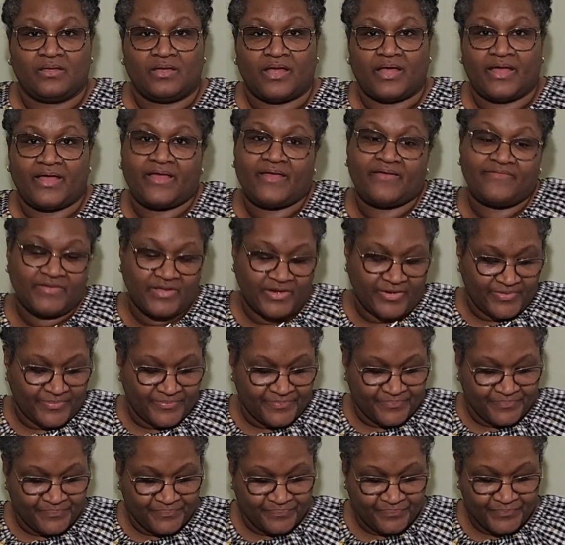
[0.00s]
I have here.
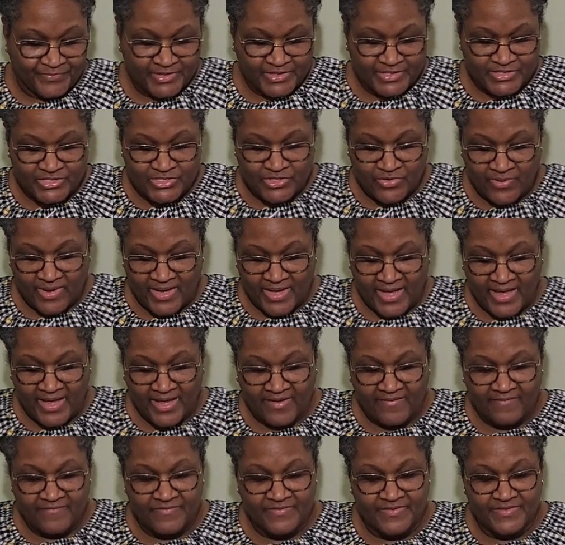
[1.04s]
So I
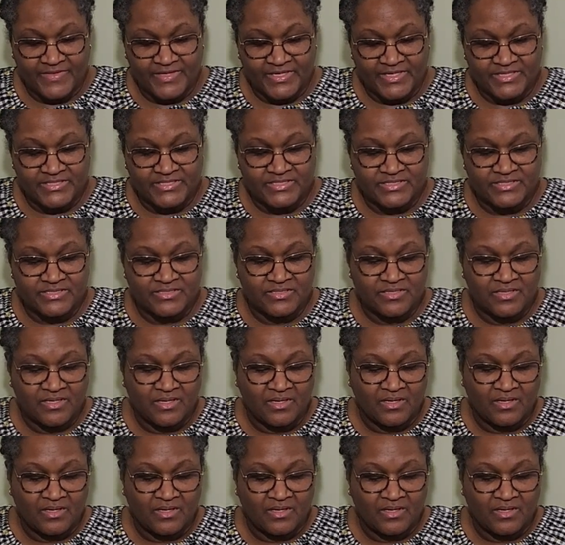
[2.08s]
have this